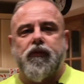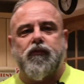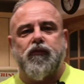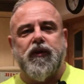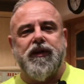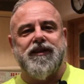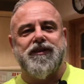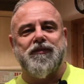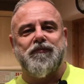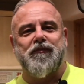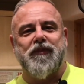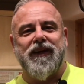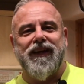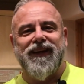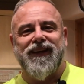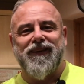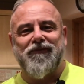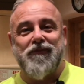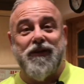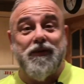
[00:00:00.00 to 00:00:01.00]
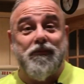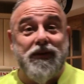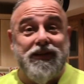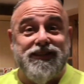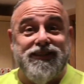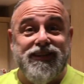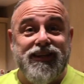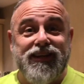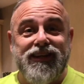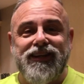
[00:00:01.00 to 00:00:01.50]
Reason being, I've been a bit
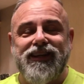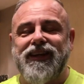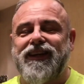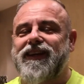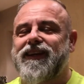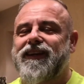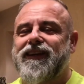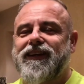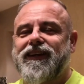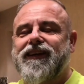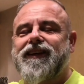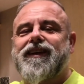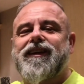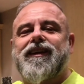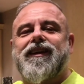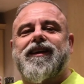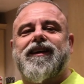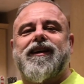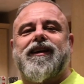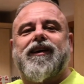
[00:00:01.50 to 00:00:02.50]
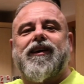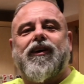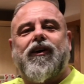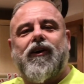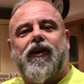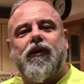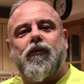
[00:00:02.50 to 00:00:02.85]
sneaky. I